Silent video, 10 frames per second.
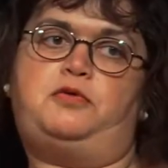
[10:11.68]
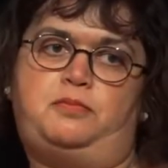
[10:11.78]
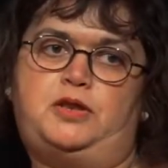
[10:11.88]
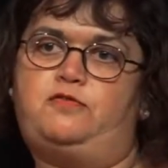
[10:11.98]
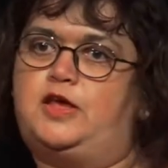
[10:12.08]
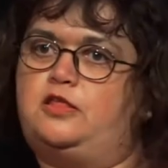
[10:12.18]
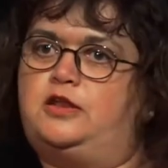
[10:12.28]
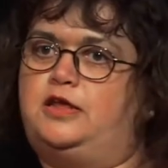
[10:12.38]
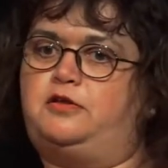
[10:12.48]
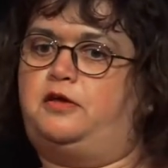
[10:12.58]
with them in
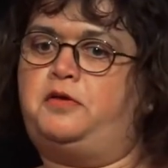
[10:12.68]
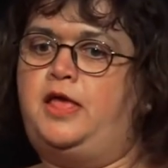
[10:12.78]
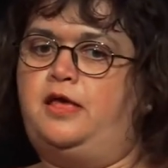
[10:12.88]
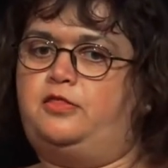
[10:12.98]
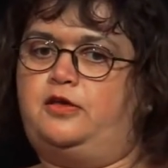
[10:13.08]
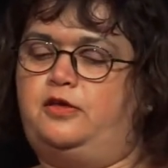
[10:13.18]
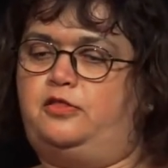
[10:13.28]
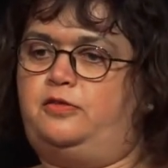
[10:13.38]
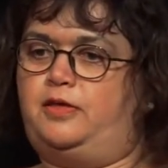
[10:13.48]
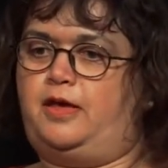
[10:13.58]
fiction, you know,
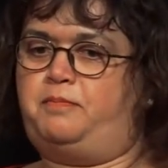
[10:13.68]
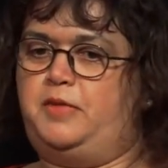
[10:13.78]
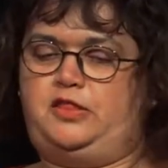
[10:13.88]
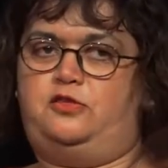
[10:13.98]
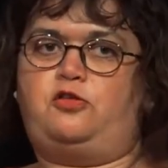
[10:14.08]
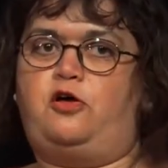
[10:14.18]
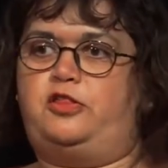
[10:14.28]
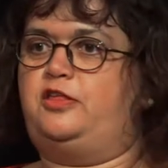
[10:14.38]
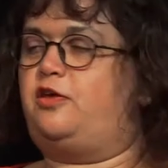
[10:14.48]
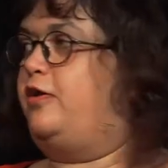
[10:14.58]
that um, Mr.
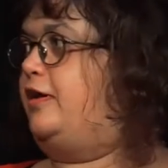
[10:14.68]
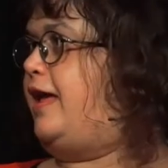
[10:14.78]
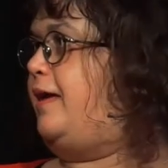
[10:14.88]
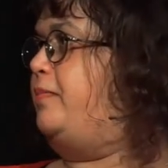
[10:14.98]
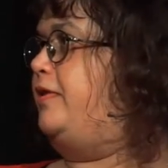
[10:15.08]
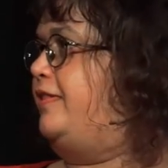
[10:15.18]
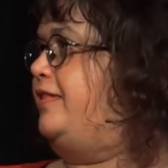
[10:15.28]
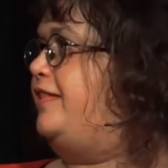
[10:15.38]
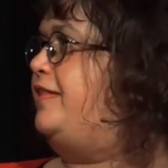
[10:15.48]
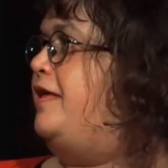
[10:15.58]
Darcy's aunt
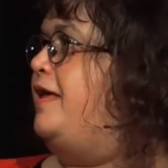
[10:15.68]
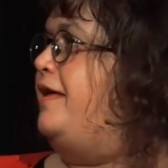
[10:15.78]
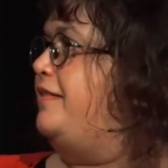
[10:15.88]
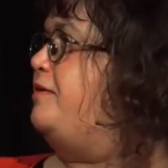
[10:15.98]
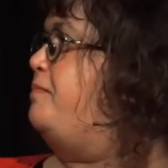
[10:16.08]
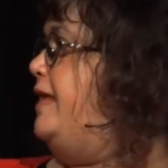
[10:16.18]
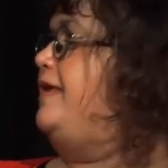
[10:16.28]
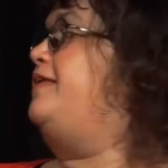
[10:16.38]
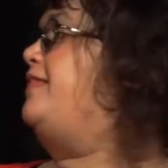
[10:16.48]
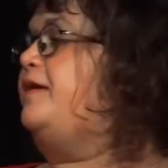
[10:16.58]
happens to
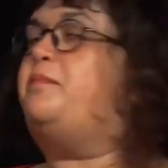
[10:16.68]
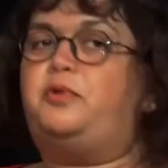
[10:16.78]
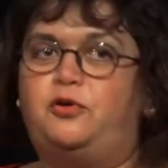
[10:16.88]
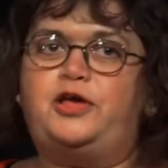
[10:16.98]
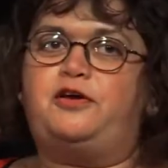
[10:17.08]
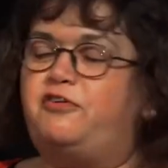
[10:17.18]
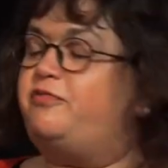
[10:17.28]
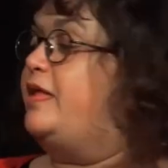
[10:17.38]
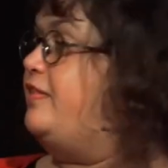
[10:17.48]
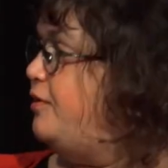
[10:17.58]
be the employer of
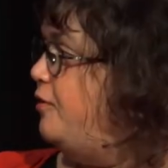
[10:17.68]
Mr.